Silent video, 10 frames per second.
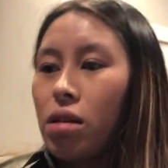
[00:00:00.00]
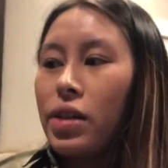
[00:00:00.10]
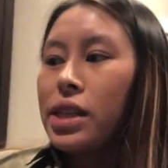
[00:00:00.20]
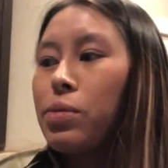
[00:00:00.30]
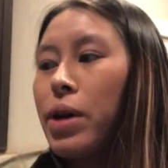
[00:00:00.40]

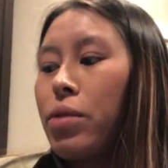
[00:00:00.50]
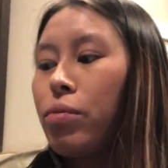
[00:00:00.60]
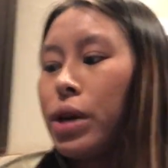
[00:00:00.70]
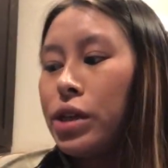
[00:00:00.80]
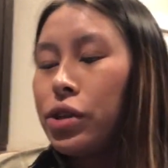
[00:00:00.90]
that's what
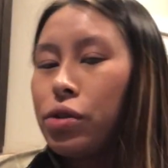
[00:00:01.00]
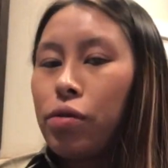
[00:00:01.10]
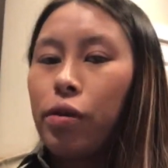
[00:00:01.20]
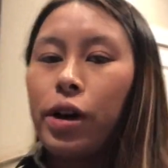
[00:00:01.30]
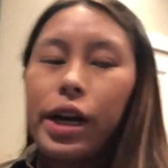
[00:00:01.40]
we do
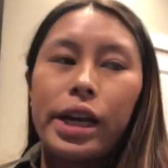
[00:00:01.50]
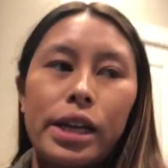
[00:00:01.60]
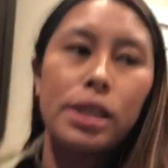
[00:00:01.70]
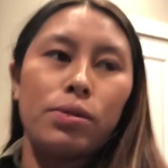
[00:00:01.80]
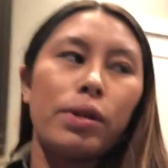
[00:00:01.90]
for
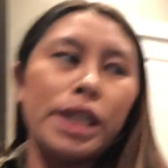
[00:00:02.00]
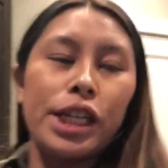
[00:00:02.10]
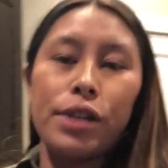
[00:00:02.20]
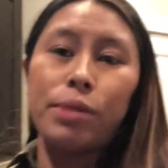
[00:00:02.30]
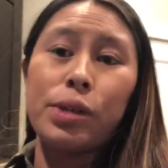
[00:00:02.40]
his
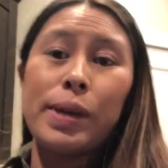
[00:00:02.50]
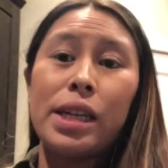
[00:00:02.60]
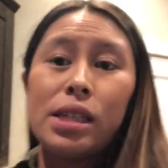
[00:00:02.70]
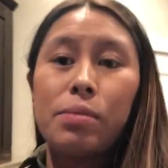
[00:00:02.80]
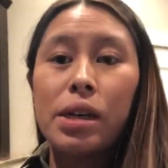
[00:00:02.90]
rotation between
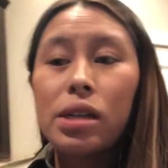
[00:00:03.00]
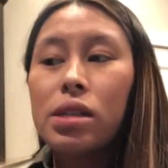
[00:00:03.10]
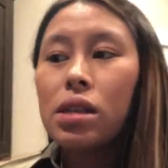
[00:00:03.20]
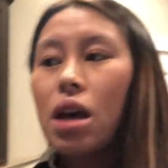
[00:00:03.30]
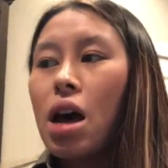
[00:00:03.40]
his
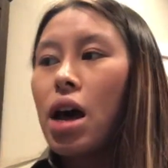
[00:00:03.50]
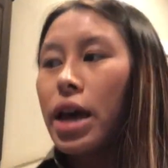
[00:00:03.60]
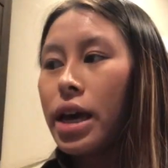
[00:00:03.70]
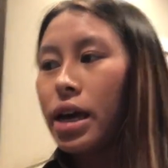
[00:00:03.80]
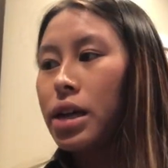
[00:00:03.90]
meals.
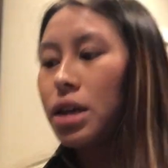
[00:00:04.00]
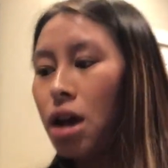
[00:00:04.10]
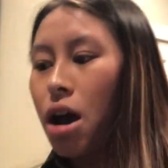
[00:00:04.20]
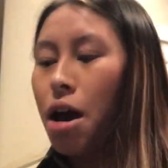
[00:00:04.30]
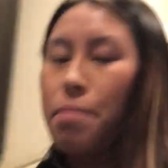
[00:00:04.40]
And
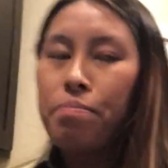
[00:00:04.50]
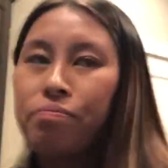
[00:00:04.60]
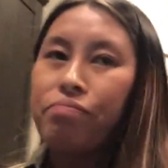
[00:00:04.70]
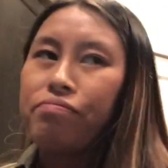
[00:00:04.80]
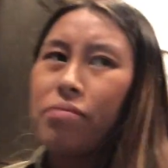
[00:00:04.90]

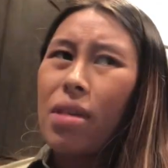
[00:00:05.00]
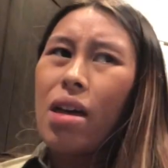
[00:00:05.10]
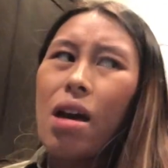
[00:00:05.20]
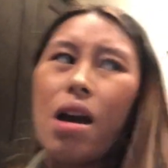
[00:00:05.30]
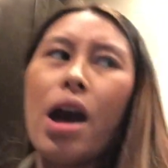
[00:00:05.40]

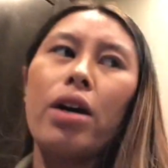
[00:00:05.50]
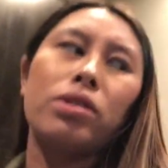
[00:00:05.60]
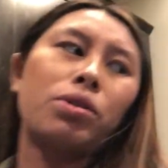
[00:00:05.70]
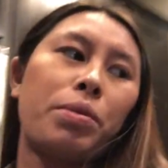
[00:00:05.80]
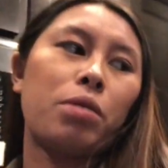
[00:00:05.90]
I
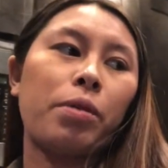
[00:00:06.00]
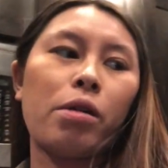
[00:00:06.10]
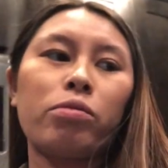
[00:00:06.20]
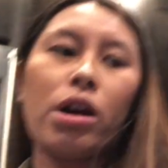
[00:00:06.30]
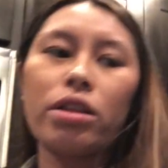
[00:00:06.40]
also meal
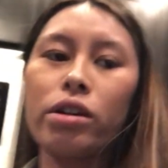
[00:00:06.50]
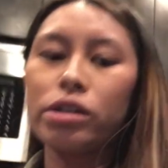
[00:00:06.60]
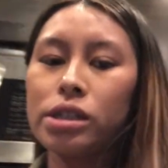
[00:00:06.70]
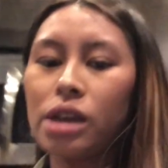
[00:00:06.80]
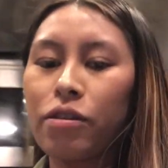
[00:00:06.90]
prep
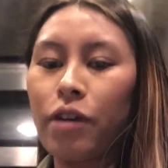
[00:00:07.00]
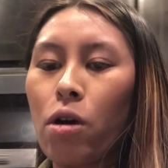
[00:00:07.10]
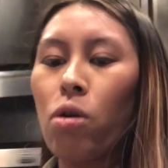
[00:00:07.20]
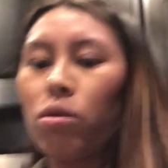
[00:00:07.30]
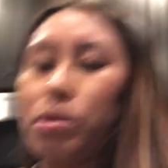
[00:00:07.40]
other stuff
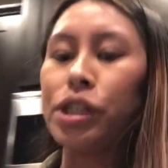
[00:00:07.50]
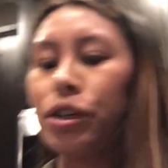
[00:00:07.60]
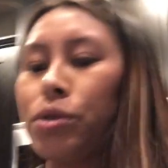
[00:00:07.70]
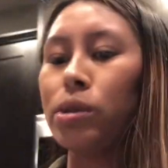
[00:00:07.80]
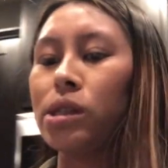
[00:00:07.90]
at home
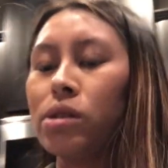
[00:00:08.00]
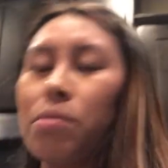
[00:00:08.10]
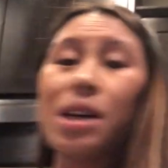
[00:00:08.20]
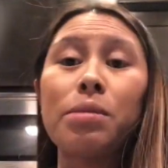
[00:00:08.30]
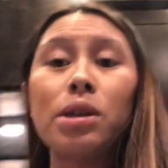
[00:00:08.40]
too. So
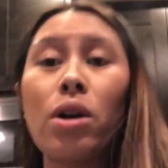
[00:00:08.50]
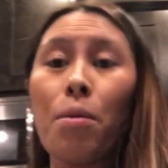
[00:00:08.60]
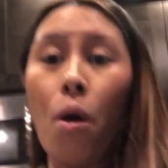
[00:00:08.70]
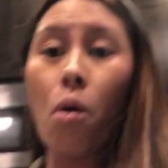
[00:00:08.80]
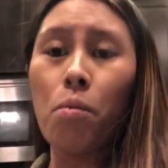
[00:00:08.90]
sometimes he'll
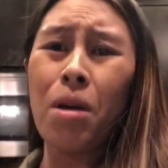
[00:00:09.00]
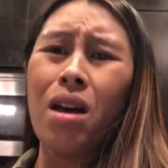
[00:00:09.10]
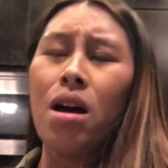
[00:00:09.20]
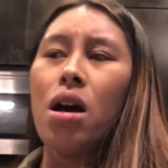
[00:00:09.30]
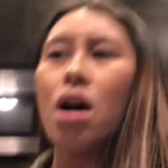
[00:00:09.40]
come
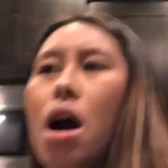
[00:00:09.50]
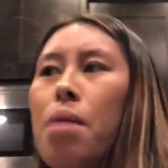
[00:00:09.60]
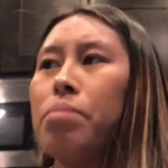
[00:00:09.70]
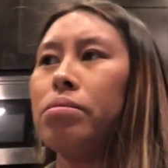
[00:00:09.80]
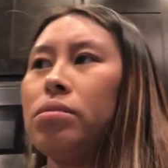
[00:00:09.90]

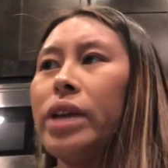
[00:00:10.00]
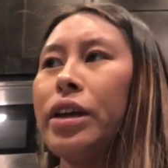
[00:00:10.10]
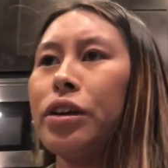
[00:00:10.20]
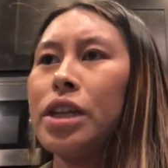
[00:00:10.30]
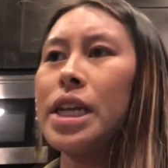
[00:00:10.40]
home
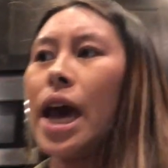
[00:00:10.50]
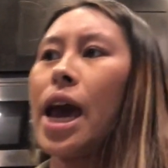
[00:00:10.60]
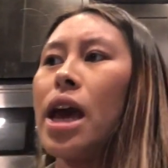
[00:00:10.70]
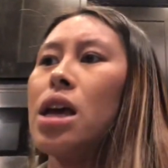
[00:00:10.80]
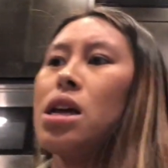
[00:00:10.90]
later in the
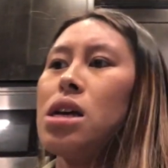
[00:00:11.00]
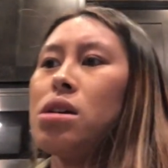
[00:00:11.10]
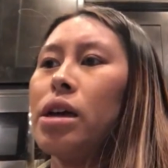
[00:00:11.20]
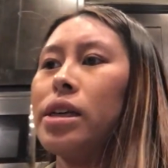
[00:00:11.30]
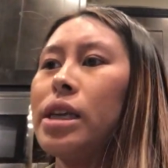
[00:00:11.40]
day,
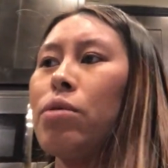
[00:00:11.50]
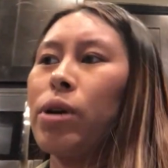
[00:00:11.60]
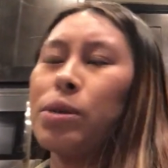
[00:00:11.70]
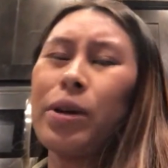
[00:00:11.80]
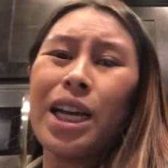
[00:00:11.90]
because he
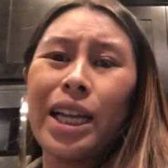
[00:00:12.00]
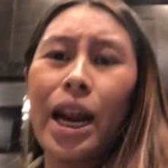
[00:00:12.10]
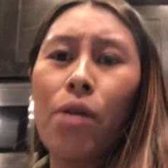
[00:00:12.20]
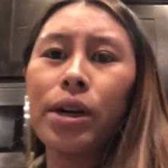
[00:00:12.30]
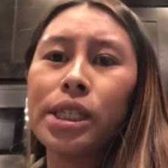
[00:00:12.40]
works pretty late
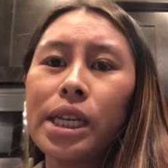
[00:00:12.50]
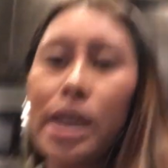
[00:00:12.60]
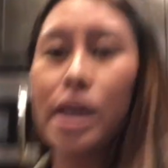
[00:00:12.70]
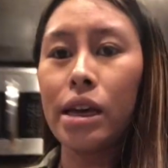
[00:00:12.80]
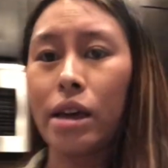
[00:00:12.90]
hours.
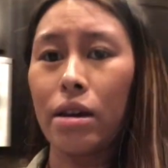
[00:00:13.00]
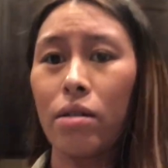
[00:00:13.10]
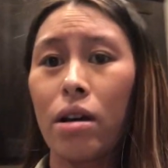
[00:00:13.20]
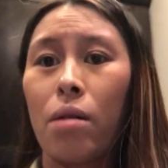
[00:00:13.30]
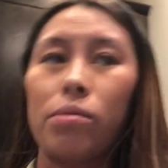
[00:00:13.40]
He
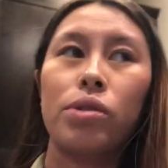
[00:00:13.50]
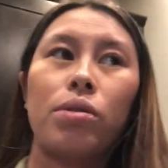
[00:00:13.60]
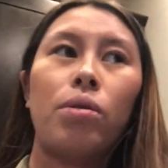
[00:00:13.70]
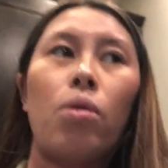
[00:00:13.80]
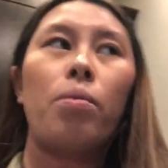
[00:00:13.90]
comes
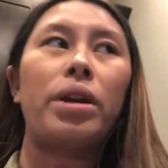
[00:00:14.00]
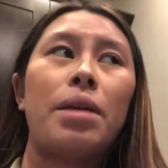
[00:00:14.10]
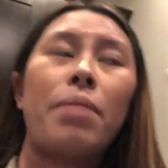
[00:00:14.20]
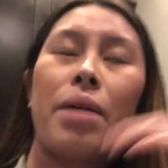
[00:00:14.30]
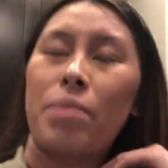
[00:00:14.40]
home and
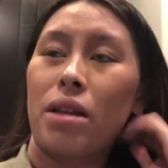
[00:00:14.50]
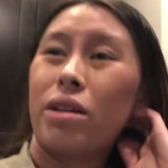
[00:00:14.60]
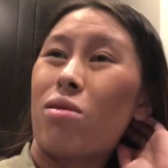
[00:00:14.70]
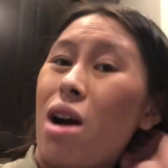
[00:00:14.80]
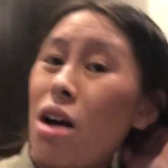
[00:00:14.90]
he might be a
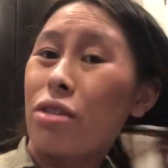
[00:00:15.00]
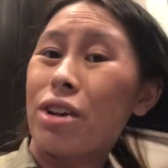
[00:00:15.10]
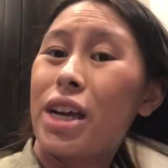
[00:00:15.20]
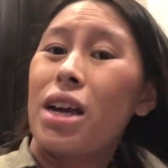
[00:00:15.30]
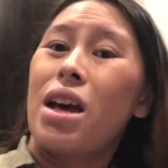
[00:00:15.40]
little
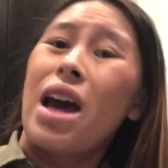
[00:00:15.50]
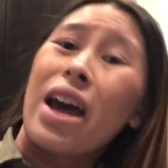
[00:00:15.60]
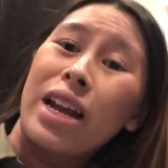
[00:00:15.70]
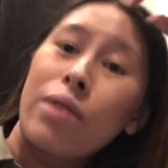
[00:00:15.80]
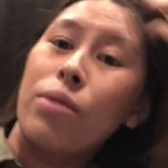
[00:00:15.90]
hungry
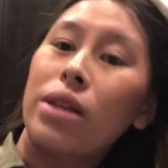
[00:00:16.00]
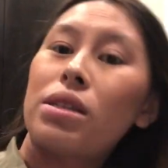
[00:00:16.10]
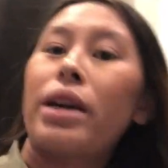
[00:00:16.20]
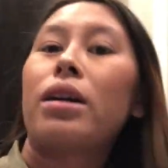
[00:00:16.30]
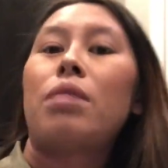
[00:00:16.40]
and he
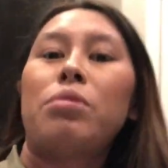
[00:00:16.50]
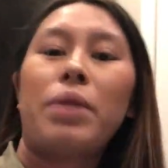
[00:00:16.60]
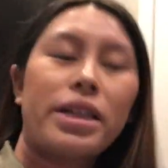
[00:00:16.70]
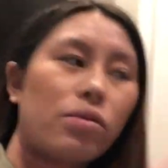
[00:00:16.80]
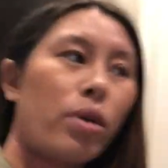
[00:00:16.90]
wants like a couple
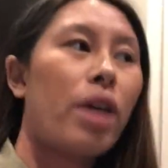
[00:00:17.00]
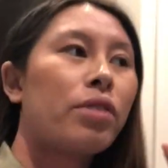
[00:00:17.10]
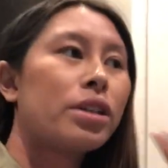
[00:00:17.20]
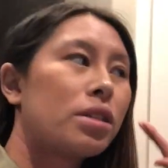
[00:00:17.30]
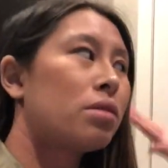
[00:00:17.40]
bites of
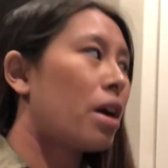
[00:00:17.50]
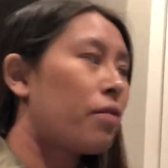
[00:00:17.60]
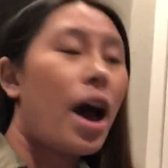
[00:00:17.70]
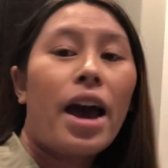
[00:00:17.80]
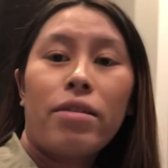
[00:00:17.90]
whatever stuff
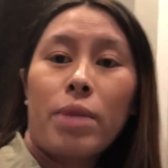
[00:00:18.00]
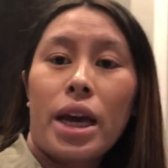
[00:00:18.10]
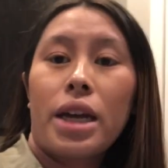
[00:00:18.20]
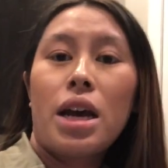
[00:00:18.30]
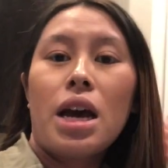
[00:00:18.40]
I
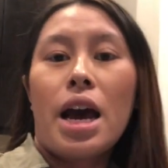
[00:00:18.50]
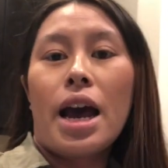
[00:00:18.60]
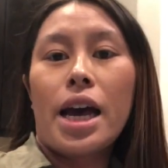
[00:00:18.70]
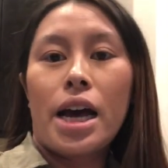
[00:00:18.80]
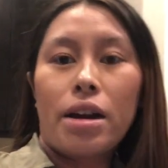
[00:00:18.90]
made.
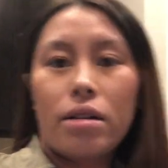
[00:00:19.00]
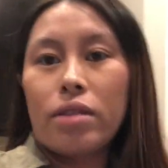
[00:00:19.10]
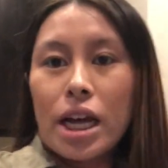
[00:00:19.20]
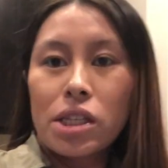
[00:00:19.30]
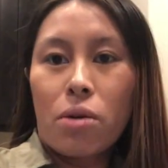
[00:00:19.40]
And
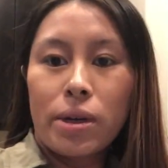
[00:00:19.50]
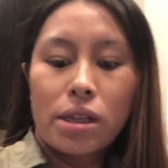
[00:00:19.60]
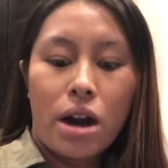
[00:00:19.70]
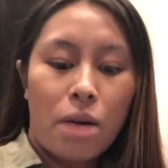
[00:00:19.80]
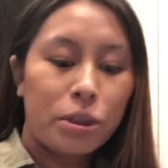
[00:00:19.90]
that's
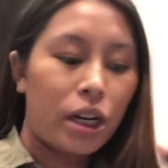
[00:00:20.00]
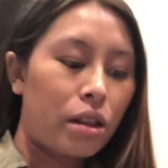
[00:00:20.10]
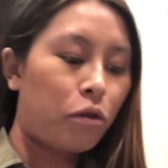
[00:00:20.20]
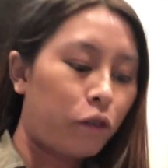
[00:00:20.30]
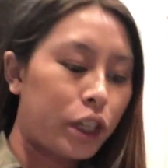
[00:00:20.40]
always an option
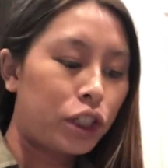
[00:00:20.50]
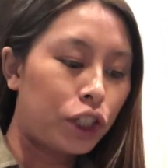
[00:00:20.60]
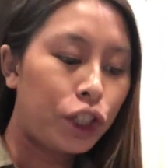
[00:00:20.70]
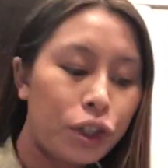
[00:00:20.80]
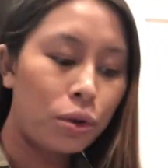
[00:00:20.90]
in the
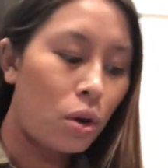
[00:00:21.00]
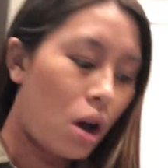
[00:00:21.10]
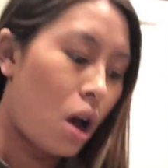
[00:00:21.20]
fridge too.